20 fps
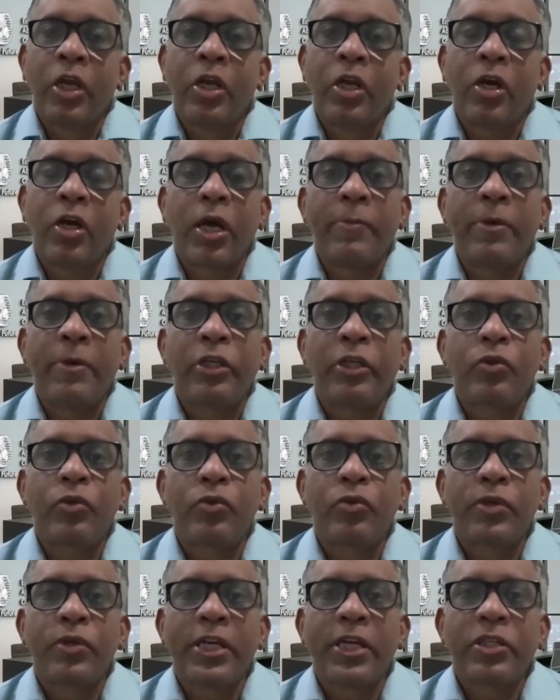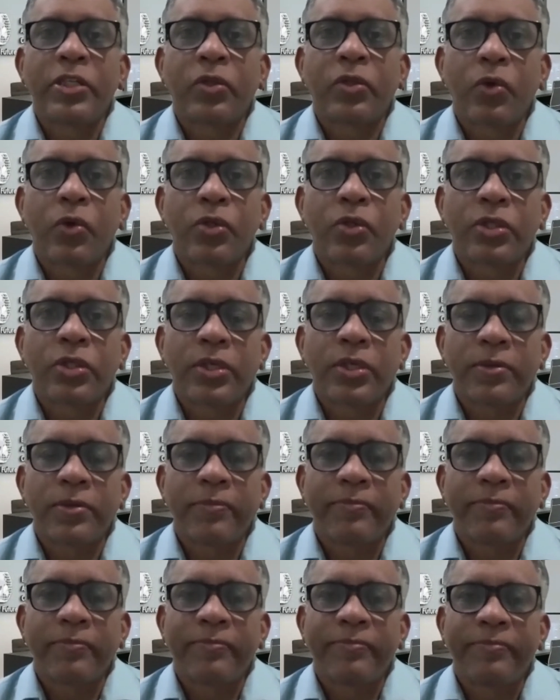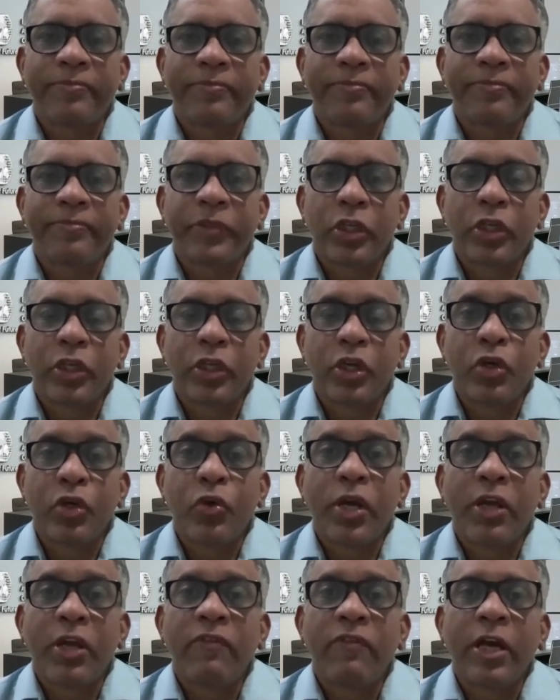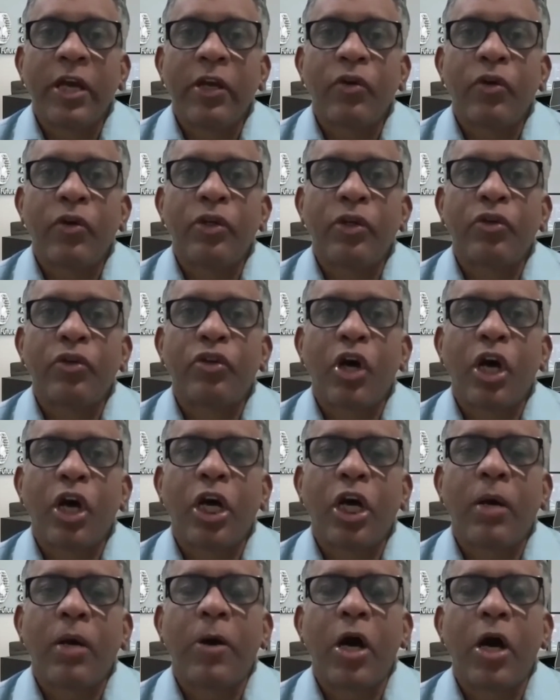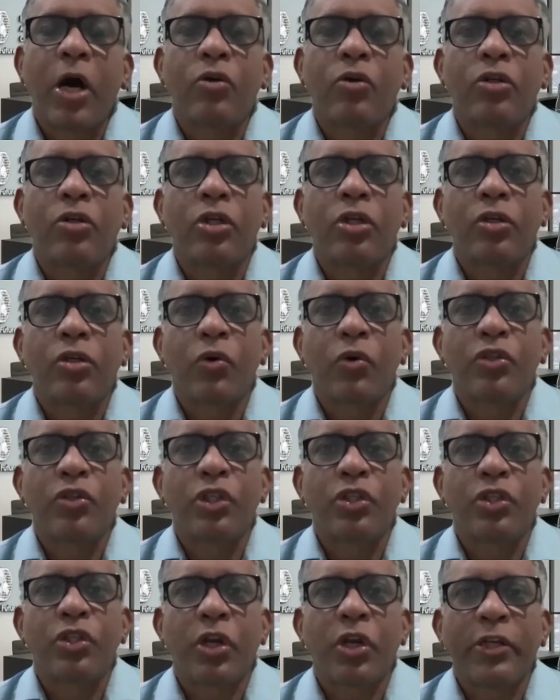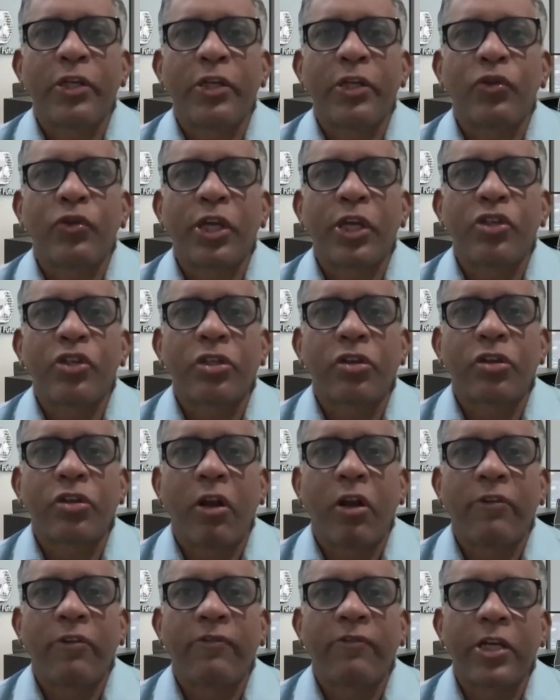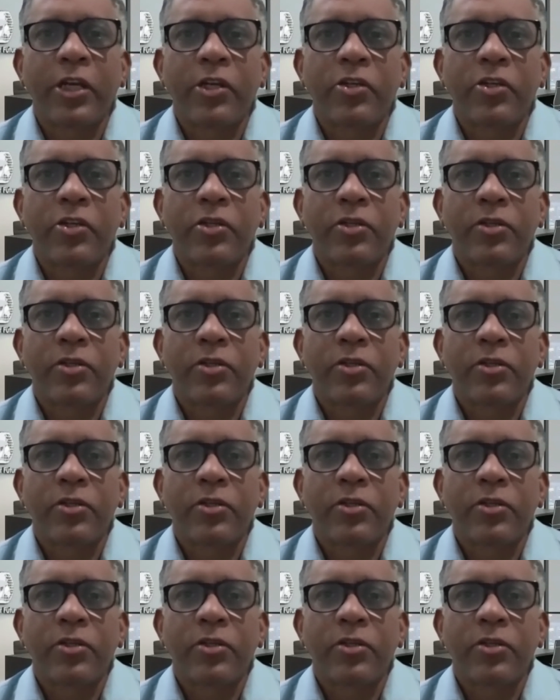Now coming to today's question. Today we are going to talk about questions on education qualification.